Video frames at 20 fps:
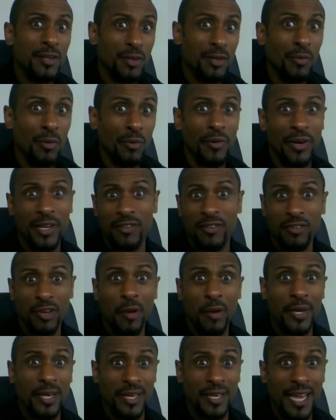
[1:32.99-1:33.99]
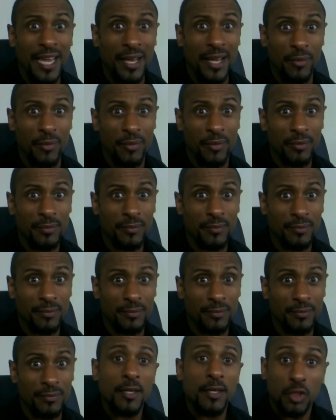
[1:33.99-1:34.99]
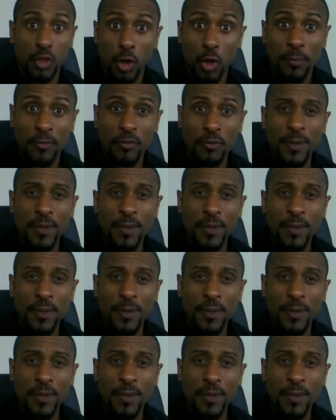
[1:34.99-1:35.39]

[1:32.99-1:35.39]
you're already slowing down. Top